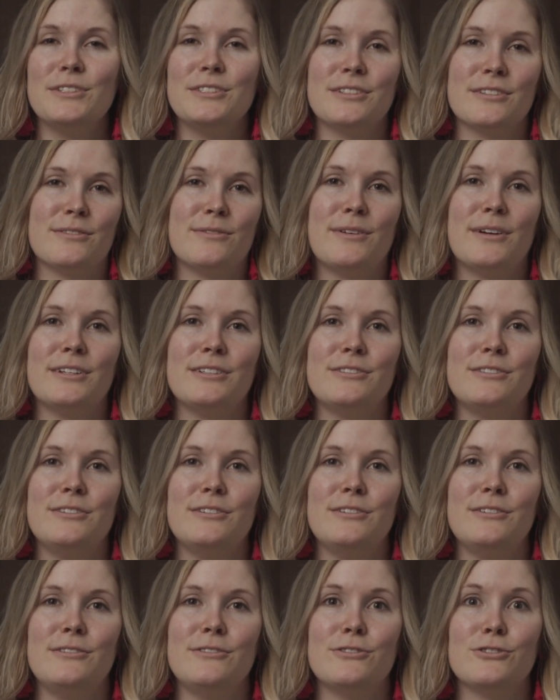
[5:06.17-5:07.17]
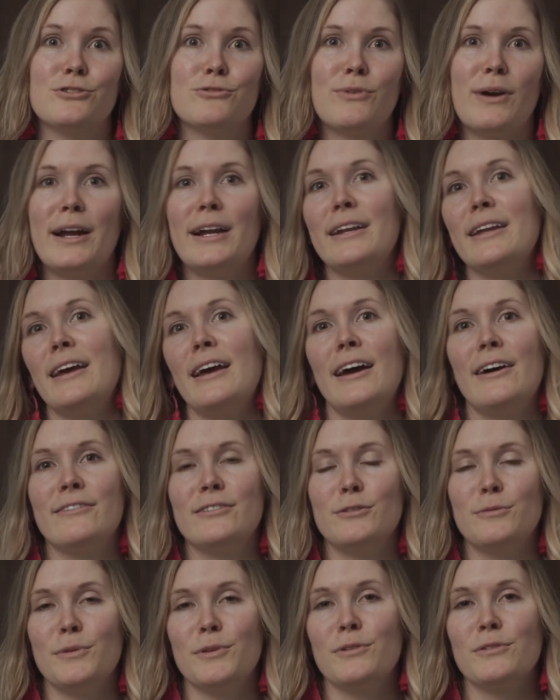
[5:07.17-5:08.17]
We just want to try to
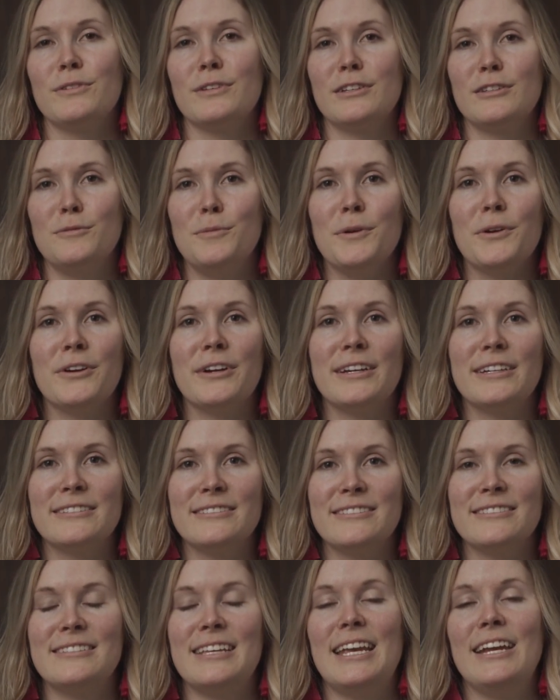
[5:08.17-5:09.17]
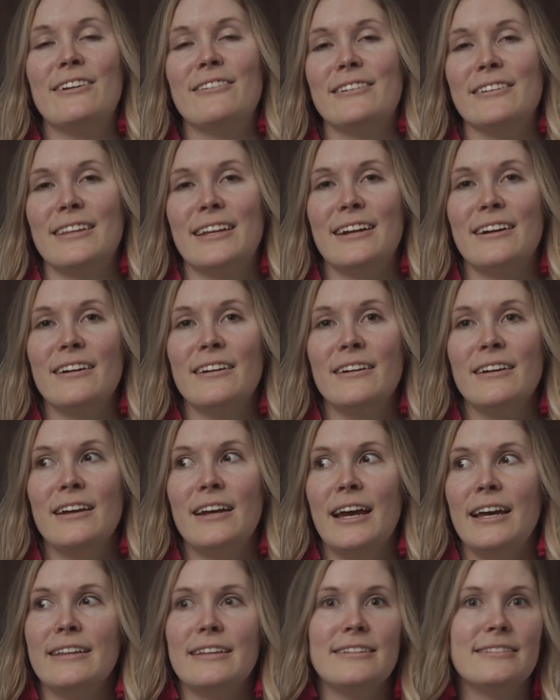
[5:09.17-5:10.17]
have some of those experiences here and
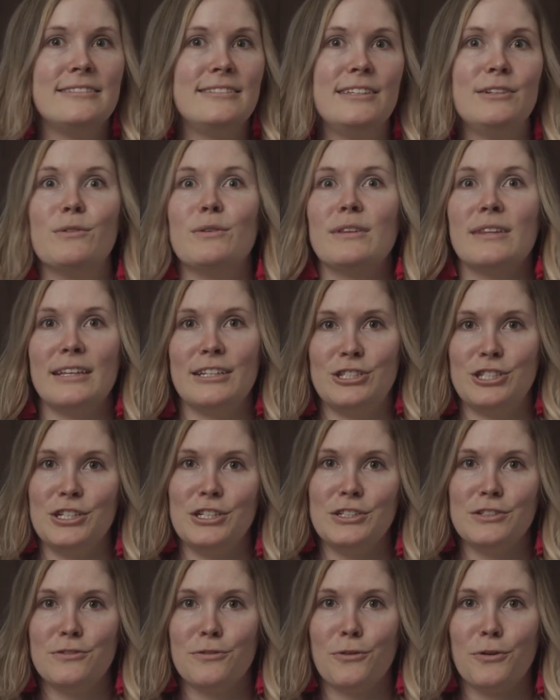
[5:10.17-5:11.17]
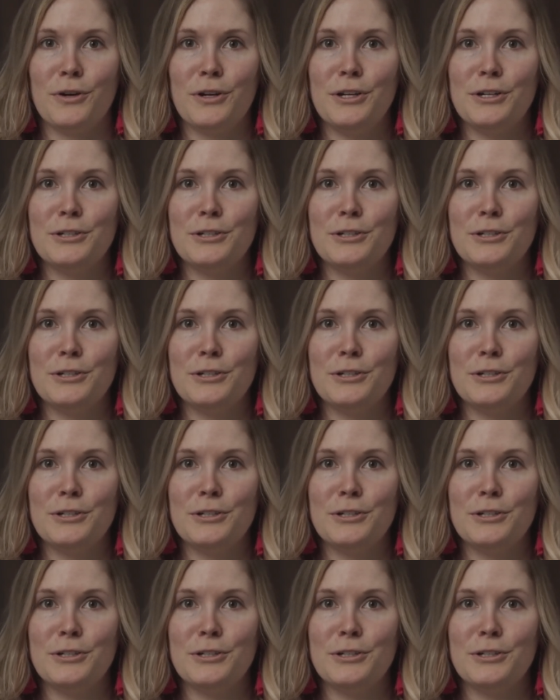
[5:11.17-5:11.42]
there and then see what they change for